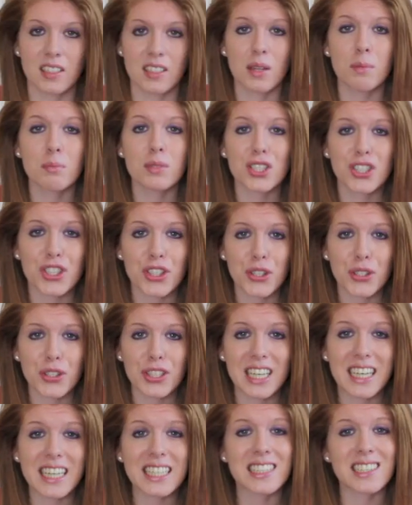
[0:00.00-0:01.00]
Number
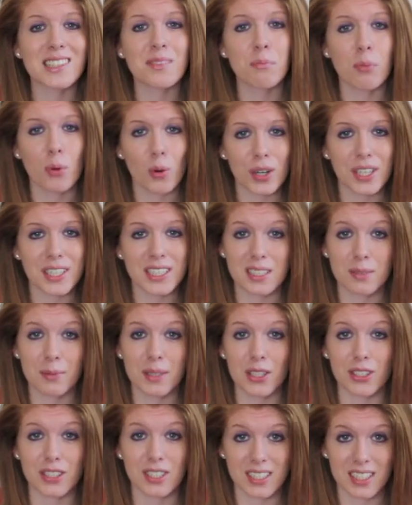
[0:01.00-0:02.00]
two, it's important to
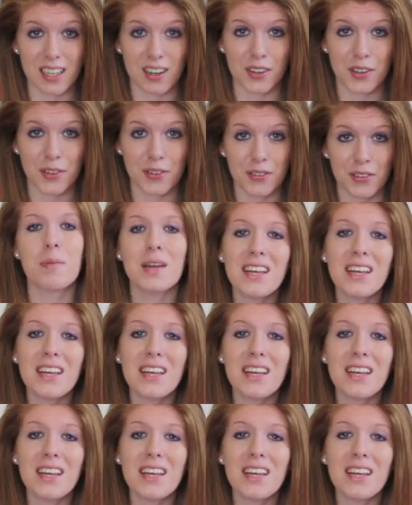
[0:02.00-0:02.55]
be yourself.